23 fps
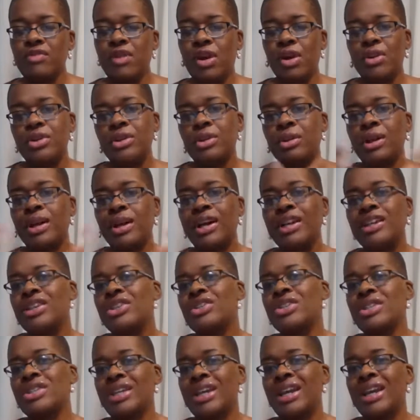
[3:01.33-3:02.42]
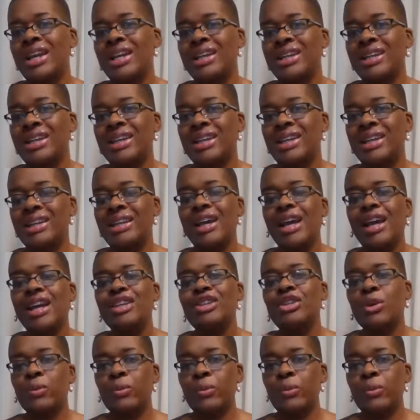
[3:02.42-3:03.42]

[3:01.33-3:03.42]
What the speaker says: all, you're understanding your